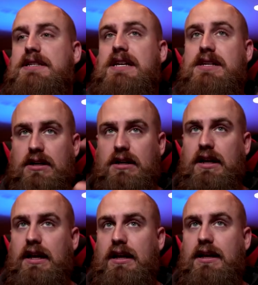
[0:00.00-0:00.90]

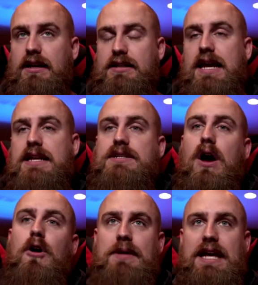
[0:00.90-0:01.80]
digitally into
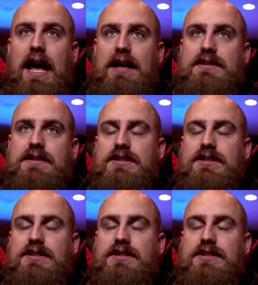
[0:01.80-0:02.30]
OBS.